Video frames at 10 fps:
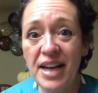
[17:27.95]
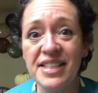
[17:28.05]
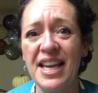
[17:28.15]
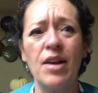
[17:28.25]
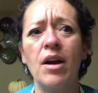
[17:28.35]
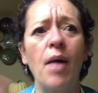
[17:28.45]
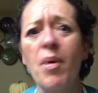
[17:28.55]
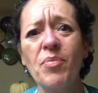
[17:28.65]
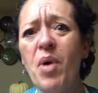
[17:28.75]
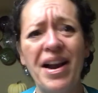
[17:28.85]
It's like, I
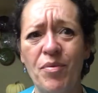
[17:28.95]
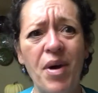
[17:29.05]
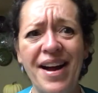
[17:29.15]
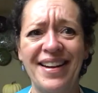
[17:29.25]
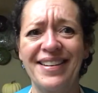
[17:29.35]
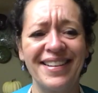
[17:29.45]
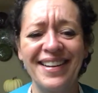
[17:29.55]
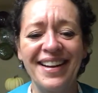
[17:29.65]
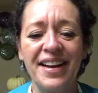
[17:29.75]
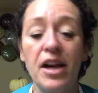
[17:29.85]
won what? What?
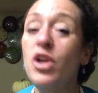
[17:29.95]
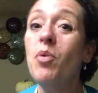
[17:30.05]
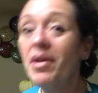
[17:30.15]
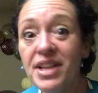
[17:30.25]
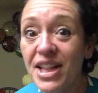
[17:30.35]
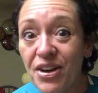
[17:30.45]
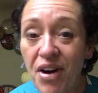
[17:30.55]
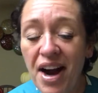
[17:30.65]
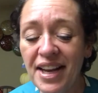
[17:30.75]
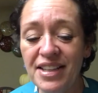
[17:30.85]
You won the
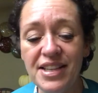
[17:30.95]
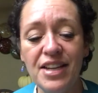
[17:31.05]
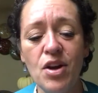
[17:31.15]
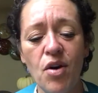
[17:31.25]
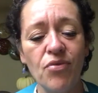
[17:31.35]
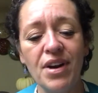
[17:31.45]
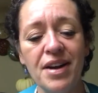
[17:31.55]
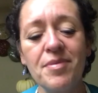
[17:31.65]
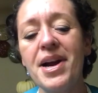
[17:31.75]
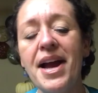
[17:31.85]
Glitterati. It's like, no
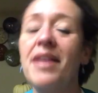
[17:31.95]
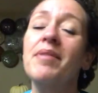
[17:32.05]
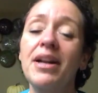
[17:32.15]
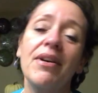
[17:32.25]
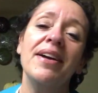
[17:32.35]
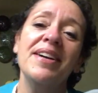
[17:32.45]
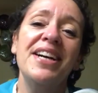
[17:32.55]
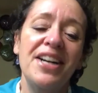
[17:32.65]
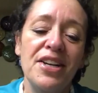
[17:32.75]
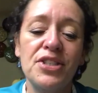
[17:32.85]
freaking way. Anyway,
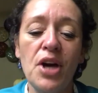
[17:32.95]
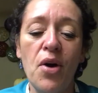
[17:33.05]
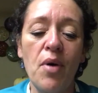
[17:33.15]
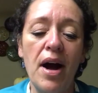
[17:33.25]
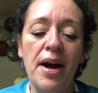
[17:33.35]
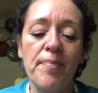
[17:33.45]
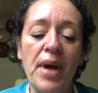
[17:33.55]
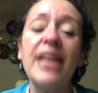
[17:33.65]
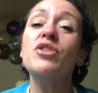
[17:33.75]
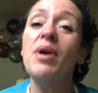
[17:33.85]
so
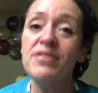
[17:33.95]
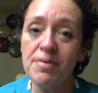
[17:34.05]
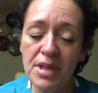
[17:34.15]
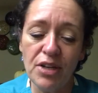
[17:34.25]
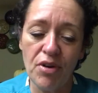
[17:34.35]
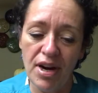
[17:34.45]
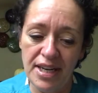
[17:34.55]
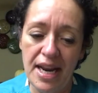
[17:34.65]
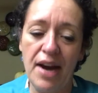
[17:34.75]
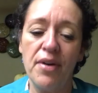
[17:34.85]
I do have some
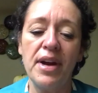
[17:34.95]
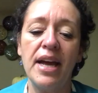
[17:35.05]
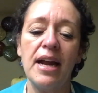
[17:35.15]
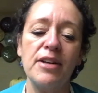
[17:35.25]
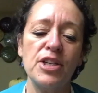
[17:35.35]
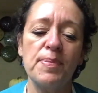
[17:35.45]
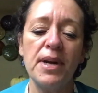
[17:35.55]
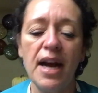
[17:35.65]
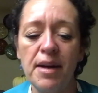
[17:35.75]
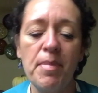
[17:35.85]
Glitterati now, and I've just
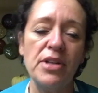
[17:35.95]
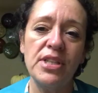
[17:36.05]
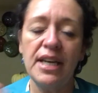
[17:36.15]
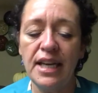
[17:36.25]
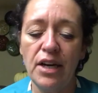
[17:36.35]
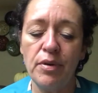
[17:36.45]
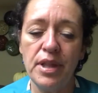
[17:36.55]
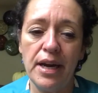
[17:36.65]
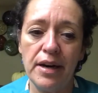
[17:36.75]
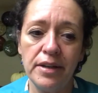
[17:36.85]
been kind of melting it here
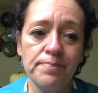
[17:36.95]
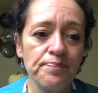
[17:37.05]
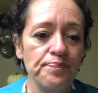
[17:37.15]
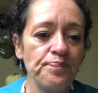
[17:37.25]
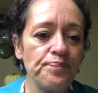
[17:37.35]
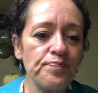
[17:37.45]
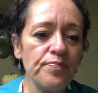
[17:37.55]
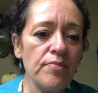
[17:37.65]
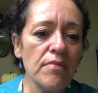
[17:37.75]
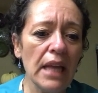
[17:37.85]
and there.
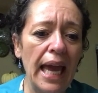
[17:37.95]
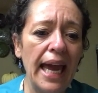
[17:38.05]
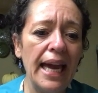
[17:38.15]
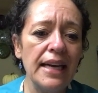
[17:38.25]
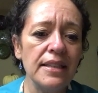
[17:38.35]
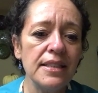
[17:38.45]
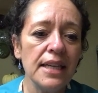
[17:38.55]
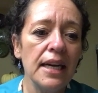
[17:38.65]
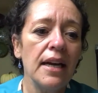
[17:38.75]
And